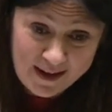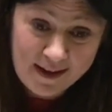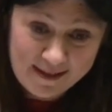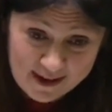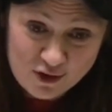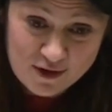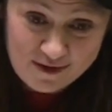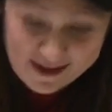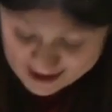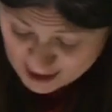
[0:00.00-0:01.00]
Secretary of
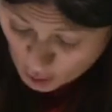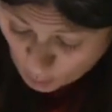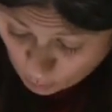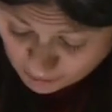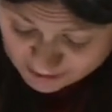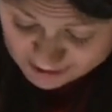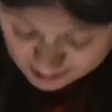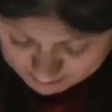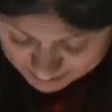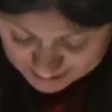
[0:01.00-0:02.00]
State, wants
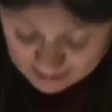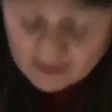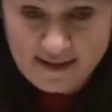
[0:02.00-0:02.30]
to be the